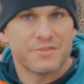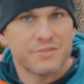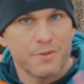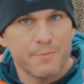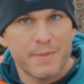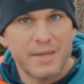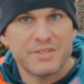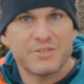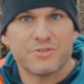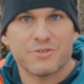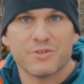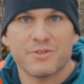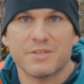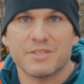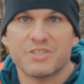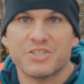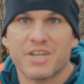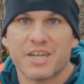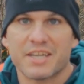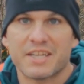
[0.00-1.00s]
so make sure
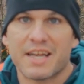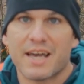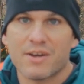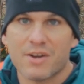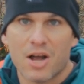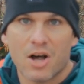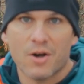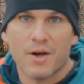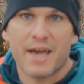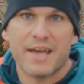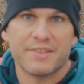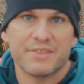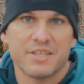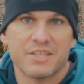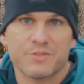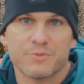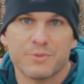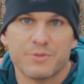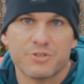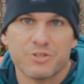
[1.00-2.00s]
and check it out. I'll add
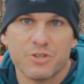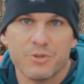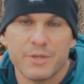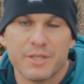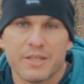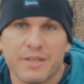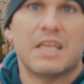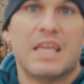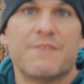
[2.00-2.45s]
this one to it.